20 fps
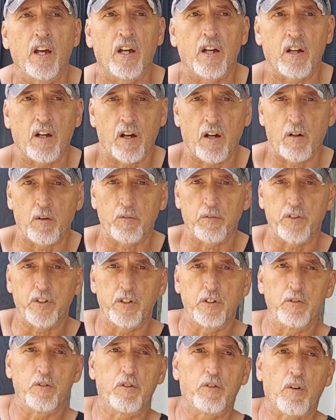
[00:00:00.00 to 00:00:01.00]
on
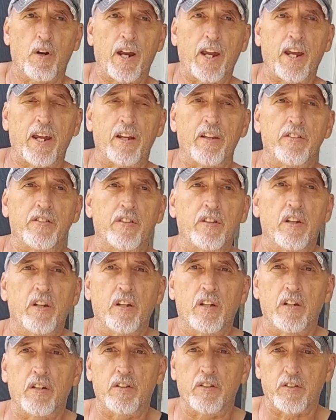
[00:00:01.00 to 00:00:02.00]
new grass.
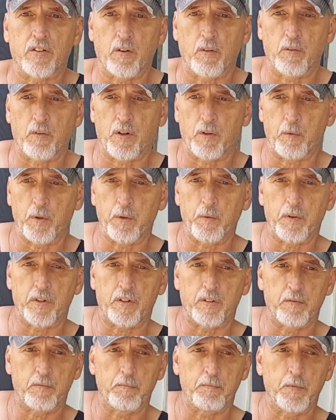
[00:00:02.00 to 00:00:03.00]
So we
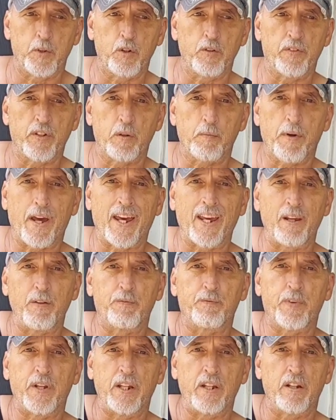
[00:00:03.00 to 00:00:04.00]
would move them 8
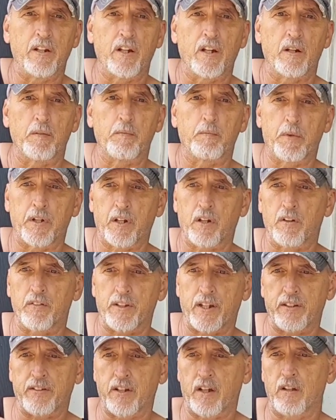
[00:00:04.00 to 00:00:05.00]
feet up,
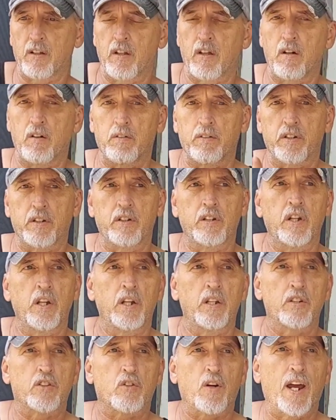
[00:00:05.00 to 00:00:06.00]
because that's how long the
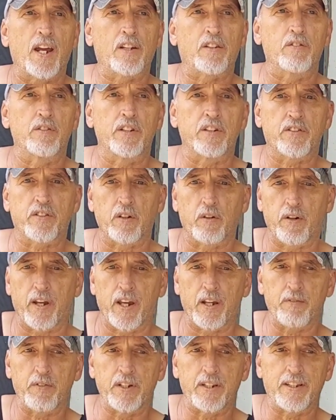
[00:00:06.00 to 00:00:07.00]
tractor is. So
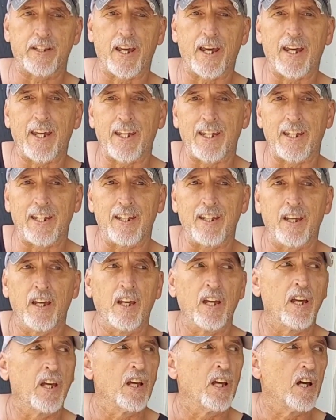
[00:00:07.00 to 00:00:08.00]
every day
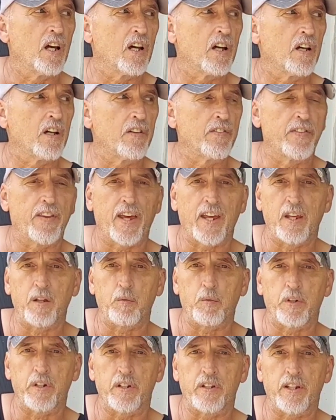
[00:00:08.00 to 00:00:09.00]
they
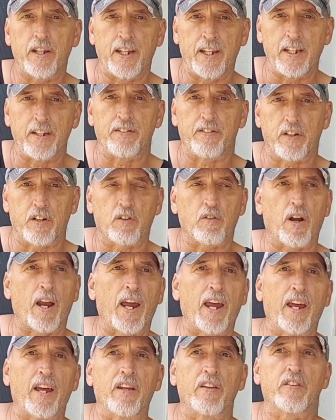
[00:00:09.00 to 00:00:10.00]
would eat the
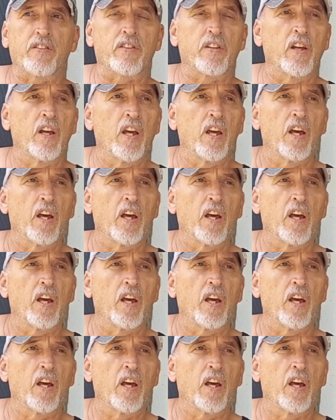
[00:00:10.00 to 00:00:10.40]
grass